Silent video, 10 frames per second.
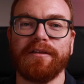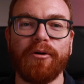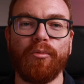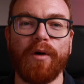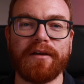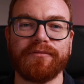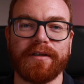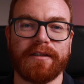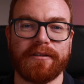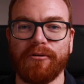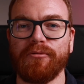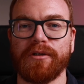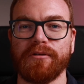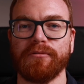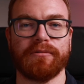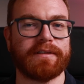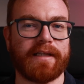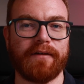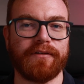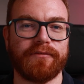No Wi-Fi, no queue,
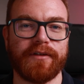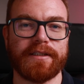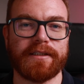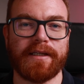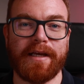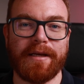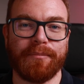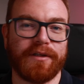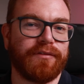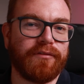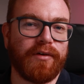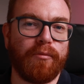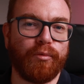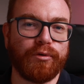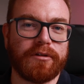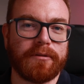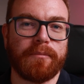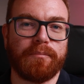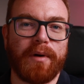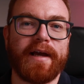nothing fancy. But even if I would
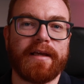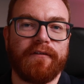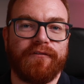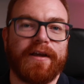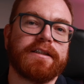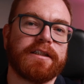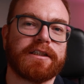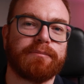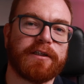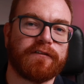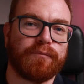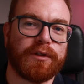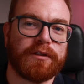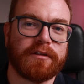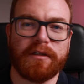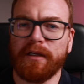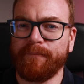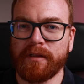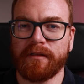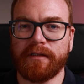buy a fancy and expensive printer,
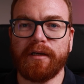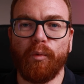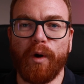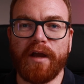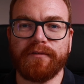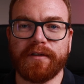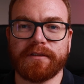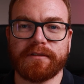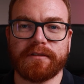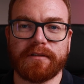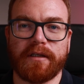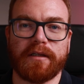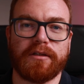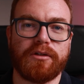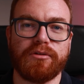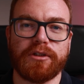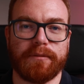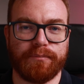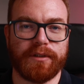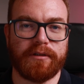their Wi-Fis are
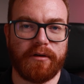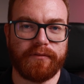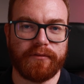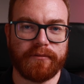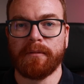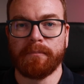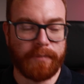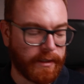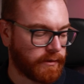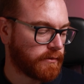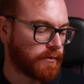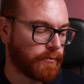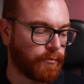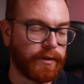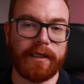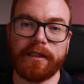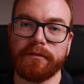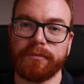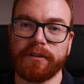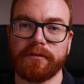usually pretty awful. But with a
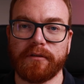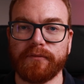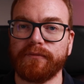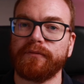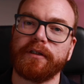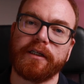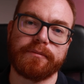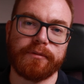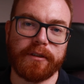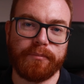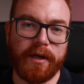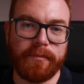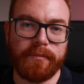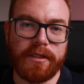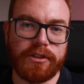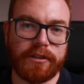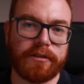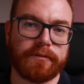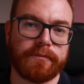little bit of Raspberry Pi magic,